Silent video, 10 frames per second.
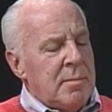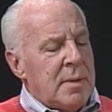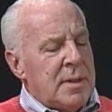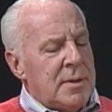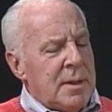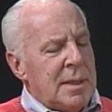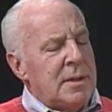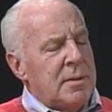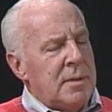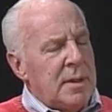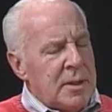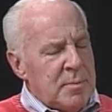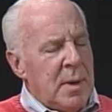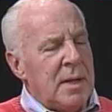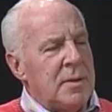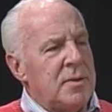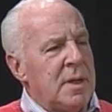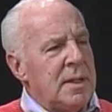But I said, let's expand this thing.